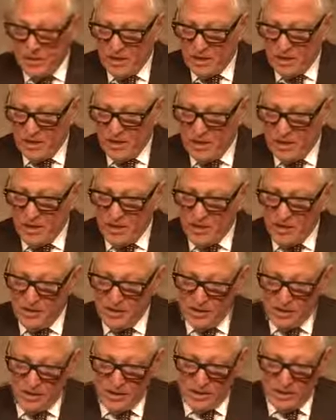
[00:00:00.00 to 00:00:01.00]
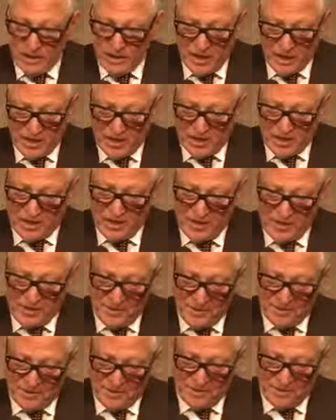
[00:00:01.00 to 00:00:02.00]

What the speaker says: IRIC.